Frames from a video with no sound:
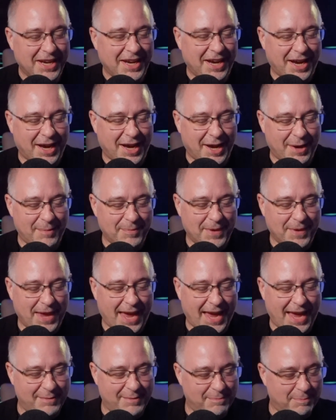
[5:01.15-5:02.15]

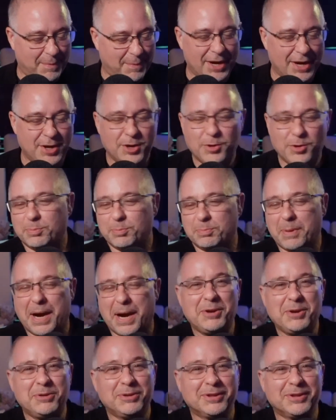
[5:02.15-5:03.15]
And my new
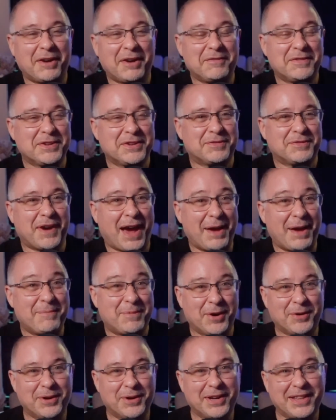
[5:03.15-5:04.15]
love is vibe
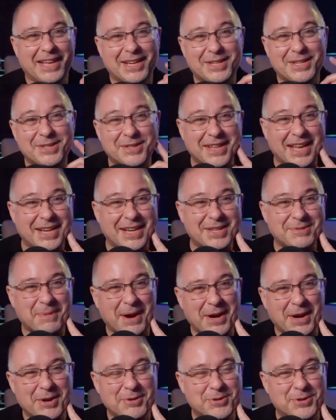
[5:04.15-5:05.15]
coding. That's my
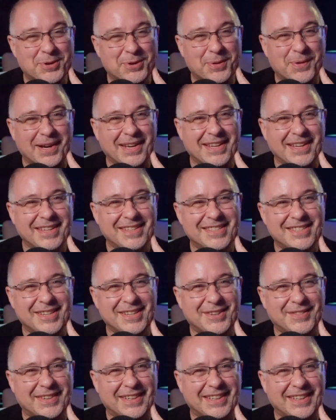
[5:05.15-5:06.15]
new toy.
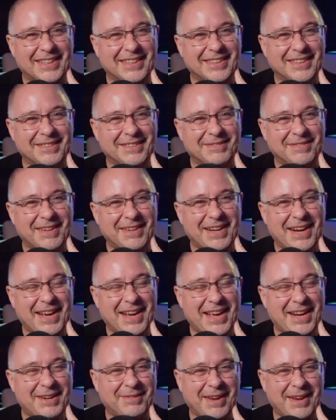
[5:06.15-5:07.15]
So I
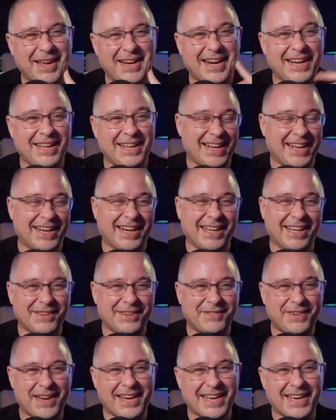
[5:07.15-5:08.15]
love
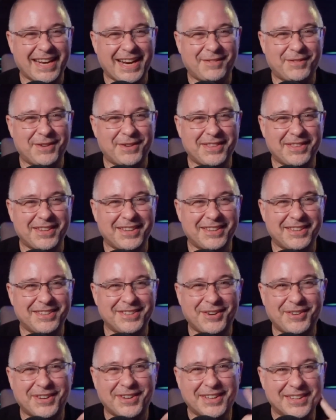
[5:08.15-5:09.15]
hanging out with
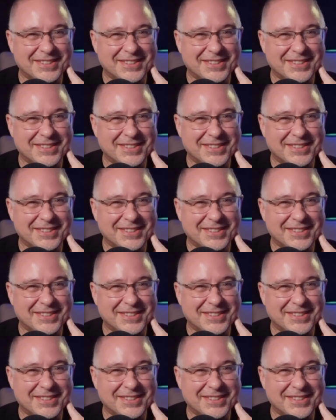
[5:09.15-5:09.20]
Tony.